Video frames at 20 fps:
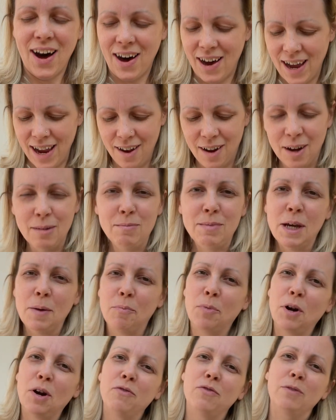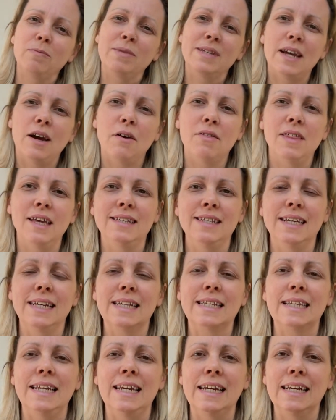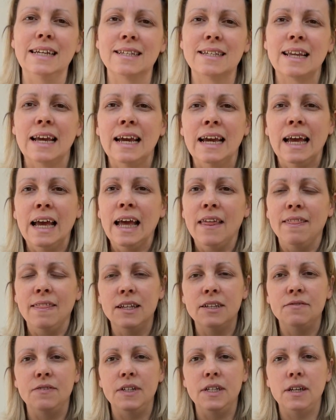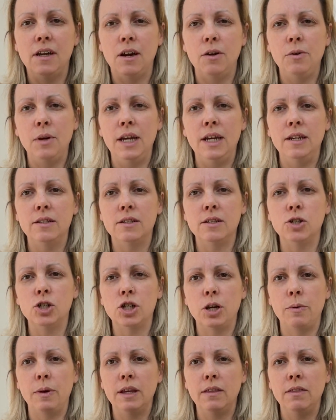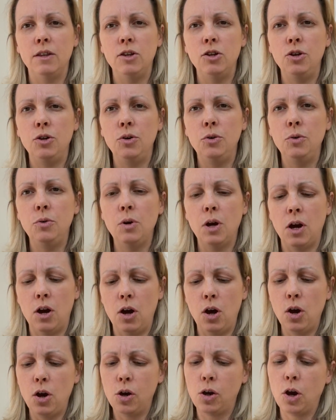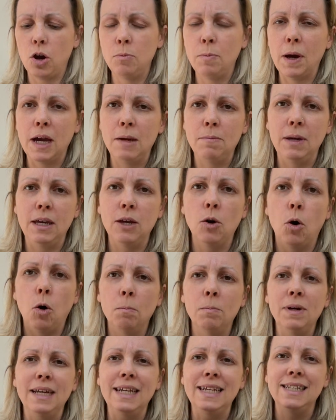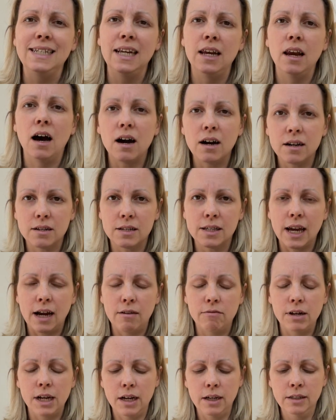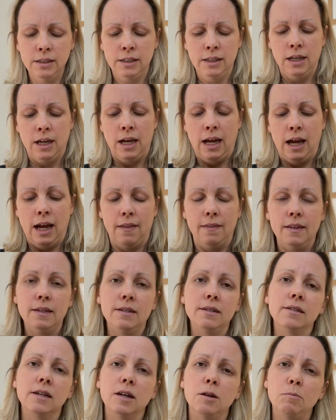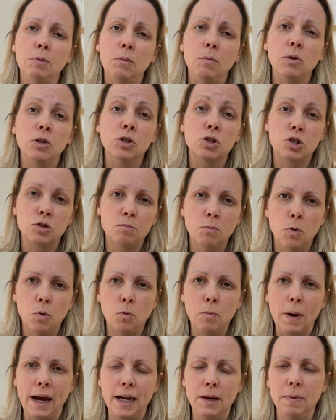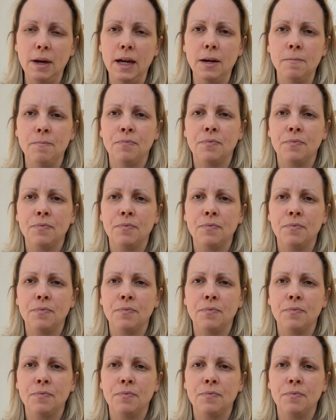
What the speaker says: Hi, I'm Deborah from South Essex Slings. This video is showing the new Ergobaby Omni Deluxe carrier, and this is going to be with a small baby.